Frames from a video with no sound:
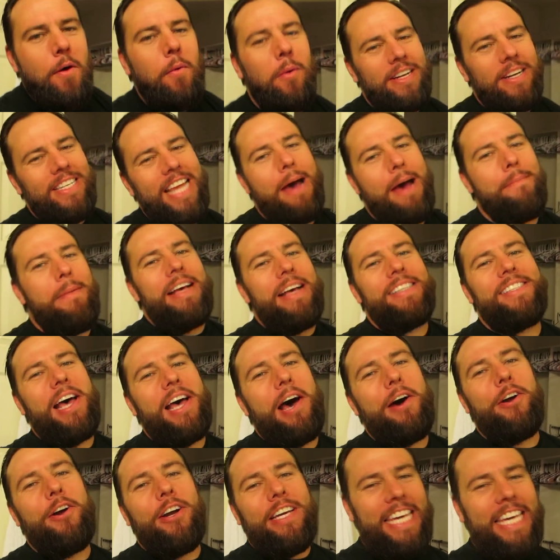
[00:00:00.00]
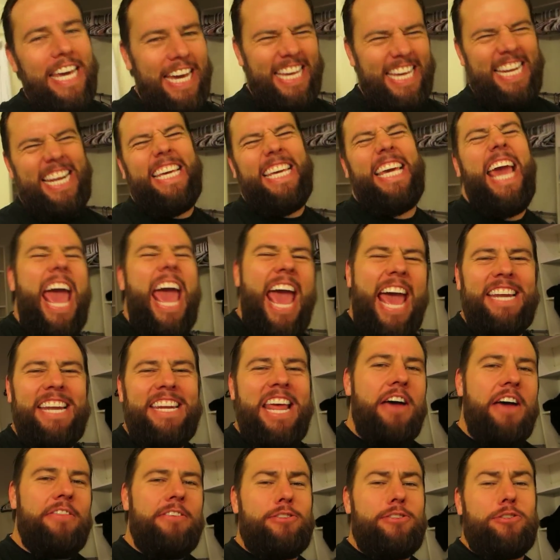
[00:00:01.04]
One time I saw her kicking a can
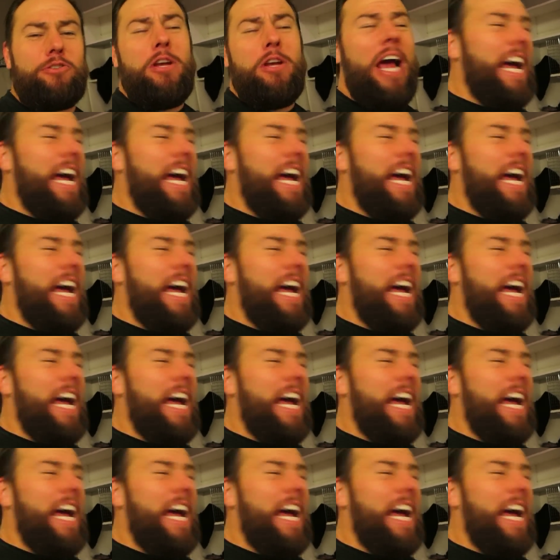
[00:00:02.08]
down the street.